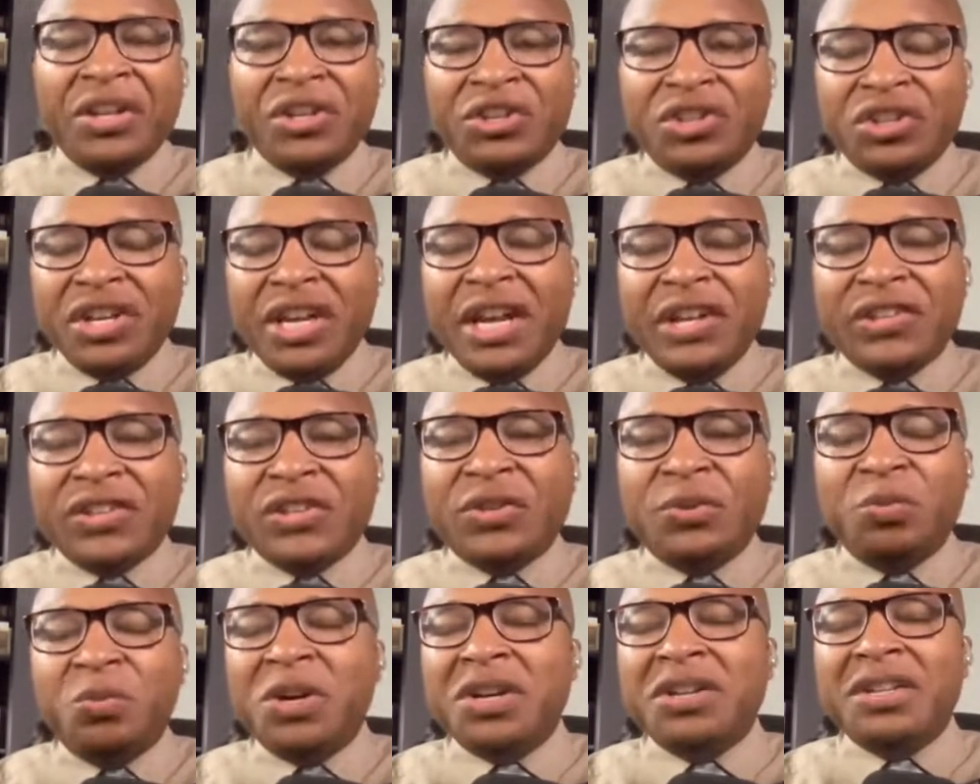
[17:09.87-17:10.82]

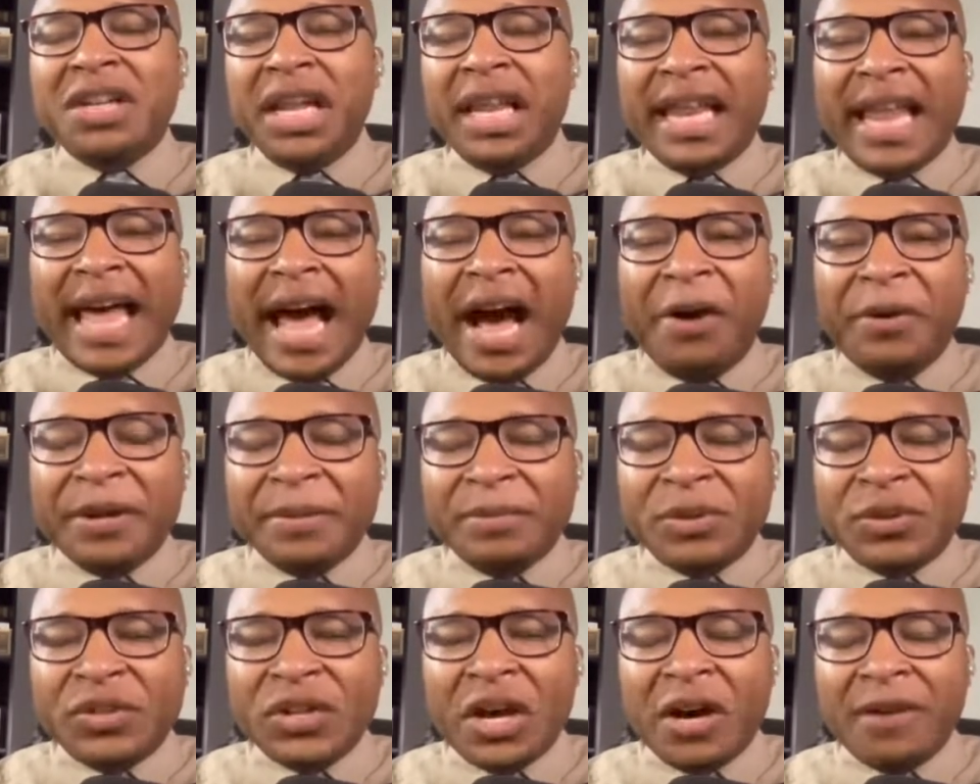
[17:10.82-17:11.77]
Jesus wouldn't allow
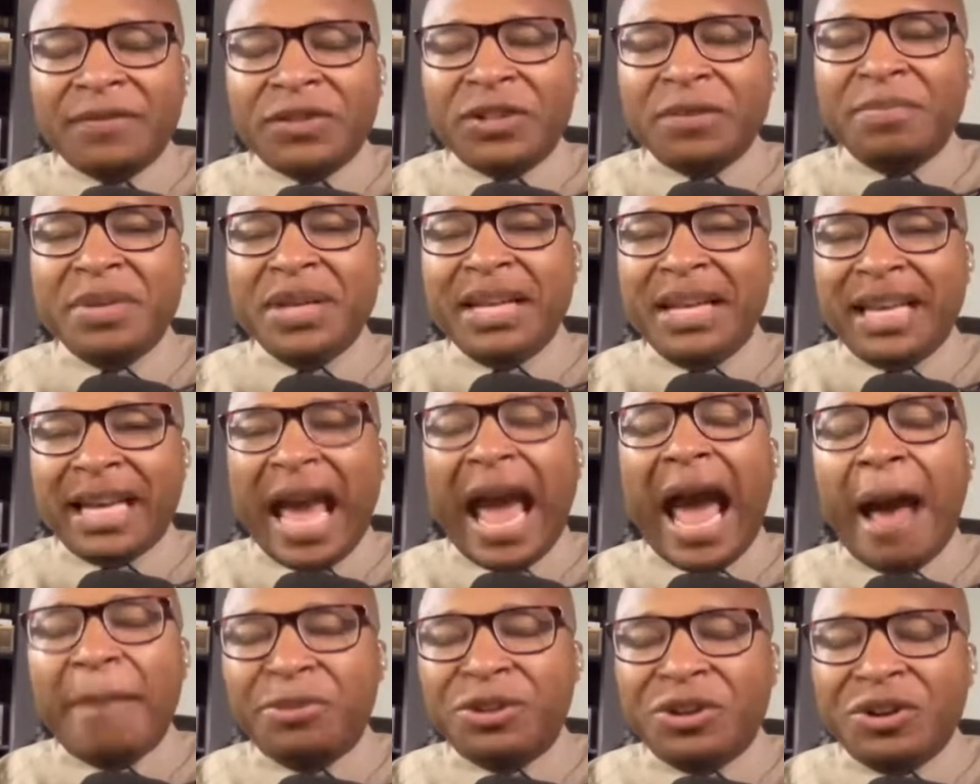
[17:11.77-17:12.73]
himself to be
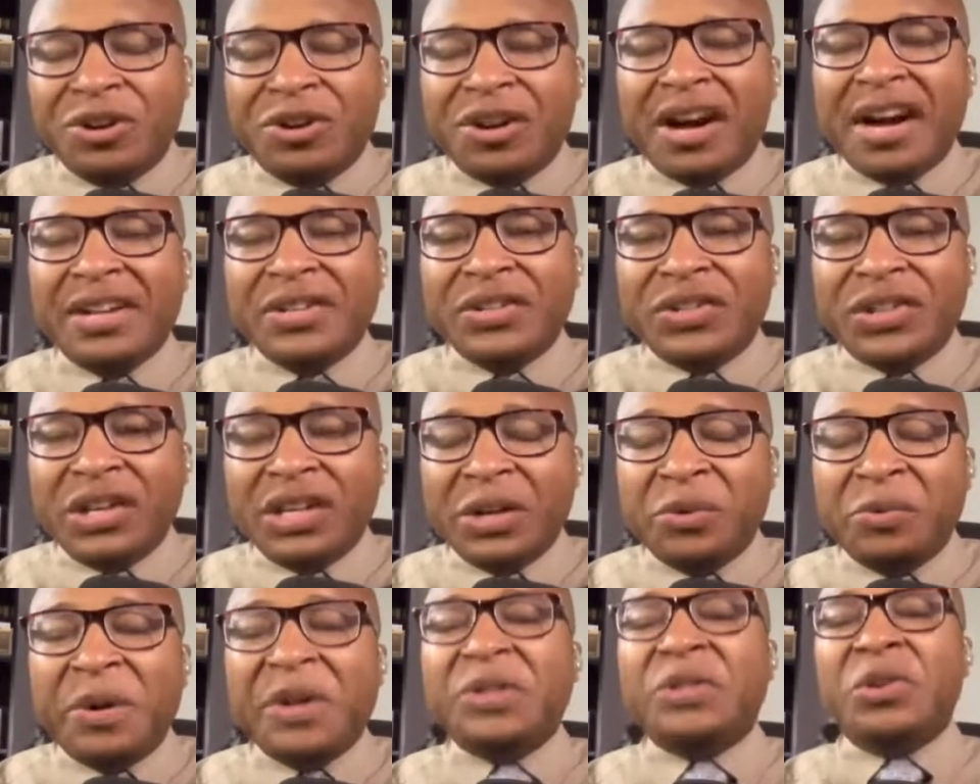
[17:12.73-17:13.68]
captured until
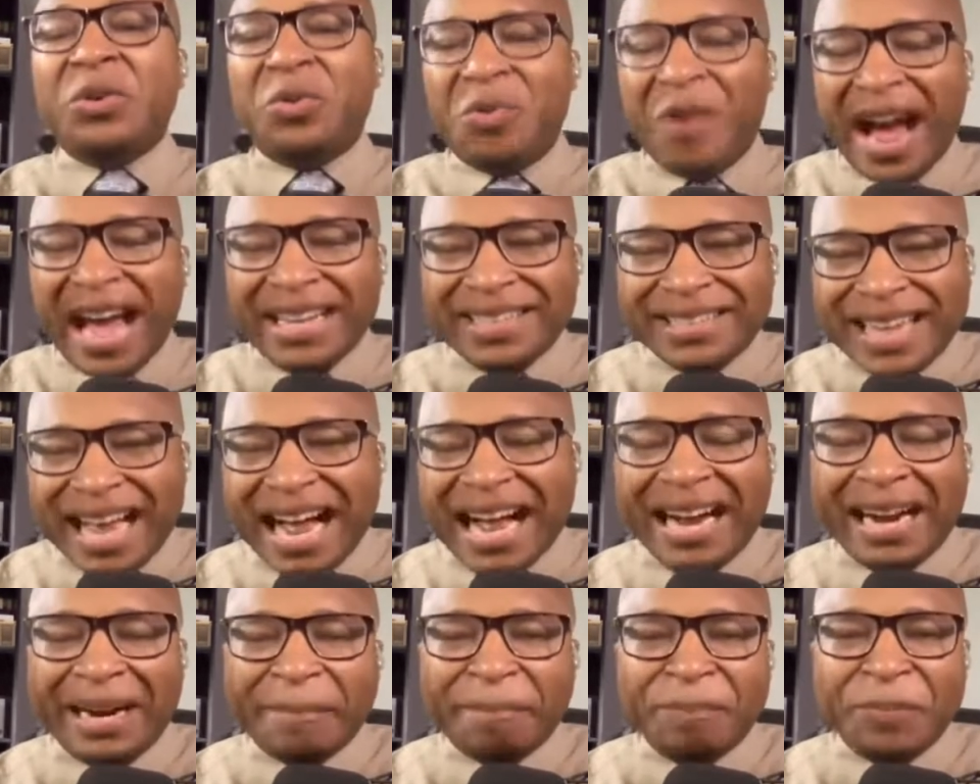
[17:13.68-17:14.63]
it was the right
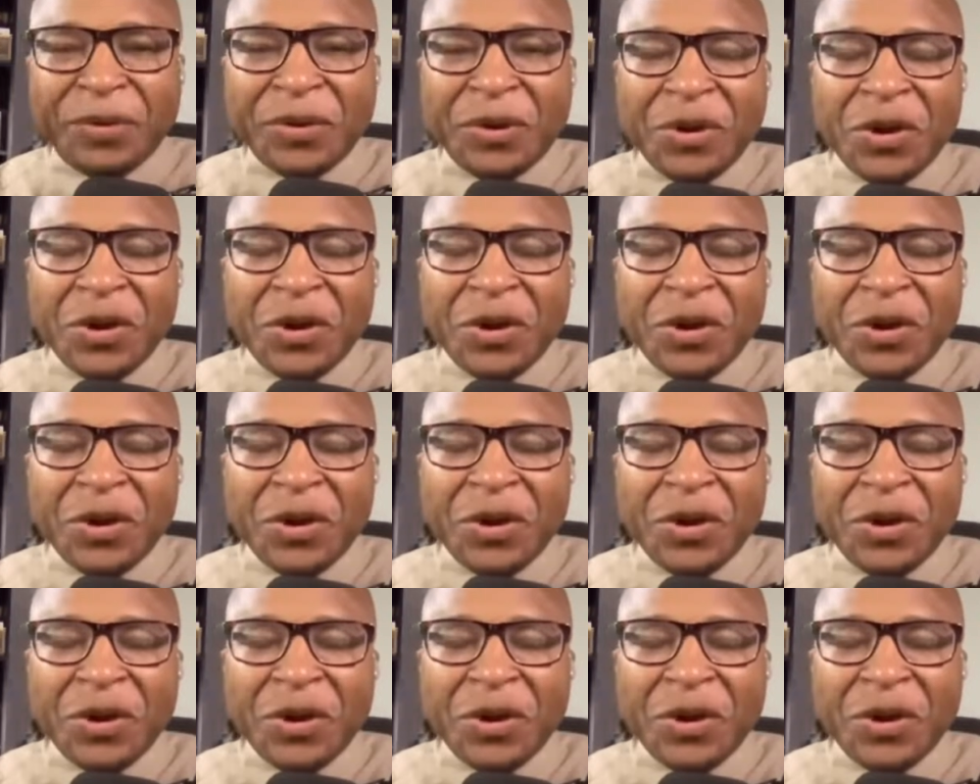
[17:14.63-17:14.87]
time.